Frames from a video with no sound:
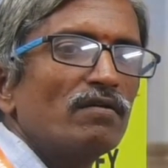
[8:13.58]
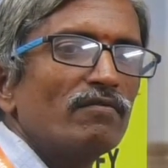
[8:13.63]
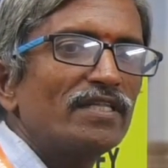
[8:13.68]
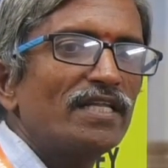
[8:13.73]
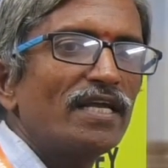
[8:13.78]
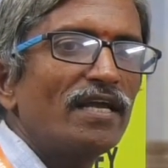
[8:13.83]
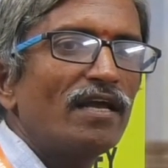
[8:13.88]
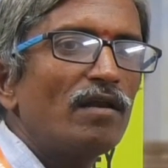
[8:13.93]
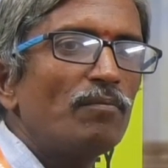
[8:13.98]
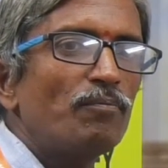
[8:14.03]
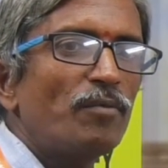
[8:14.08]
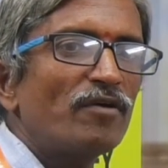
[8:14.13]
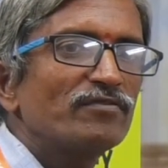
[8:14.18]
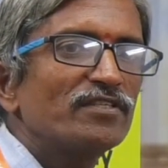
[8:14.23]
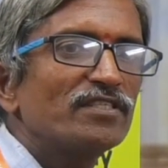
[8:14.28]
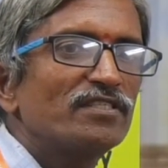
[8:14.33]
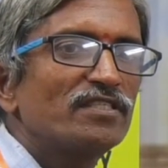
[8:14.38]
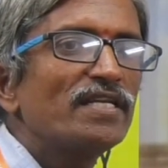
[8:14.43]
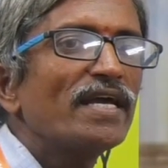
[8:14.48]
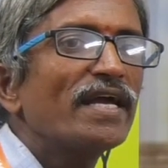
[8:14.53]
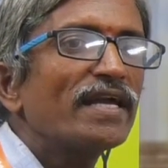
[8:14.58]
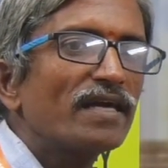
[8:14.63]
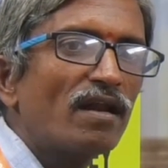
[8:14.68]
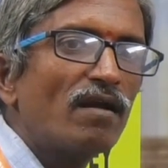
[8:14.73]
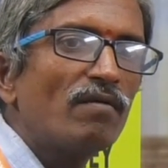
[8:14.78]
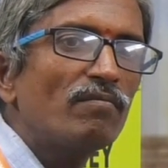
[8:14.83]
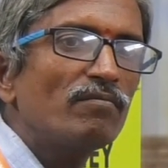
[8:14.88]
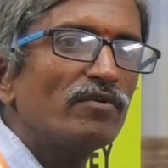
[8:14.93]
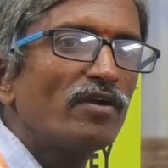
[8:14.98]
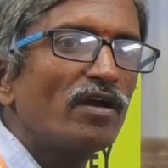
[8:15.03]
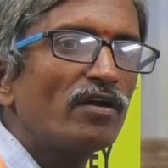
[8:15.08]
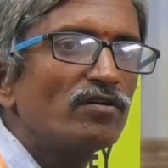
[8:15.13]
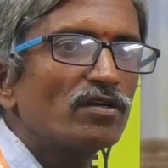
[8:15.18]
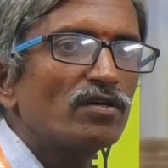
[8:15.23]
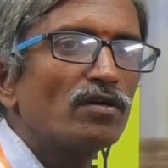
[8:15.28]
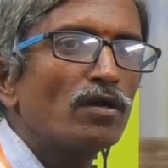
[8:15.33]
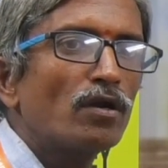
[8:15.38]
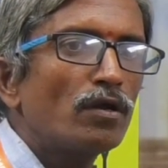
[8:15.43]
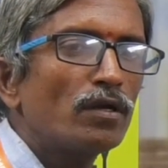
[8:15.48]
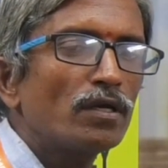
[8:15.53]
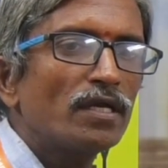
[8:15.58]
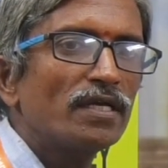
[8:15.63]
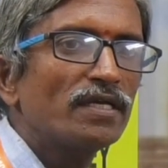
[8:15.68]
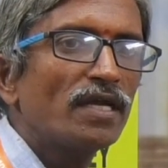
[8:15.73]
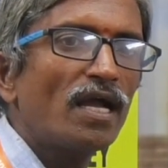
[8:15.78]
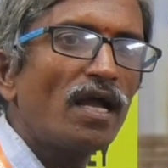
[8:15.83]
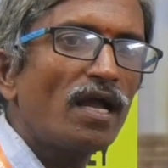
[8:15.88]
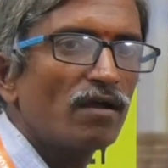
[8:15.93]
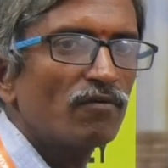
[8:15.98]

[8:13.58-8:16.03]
with the help of this diagram you have to draw like a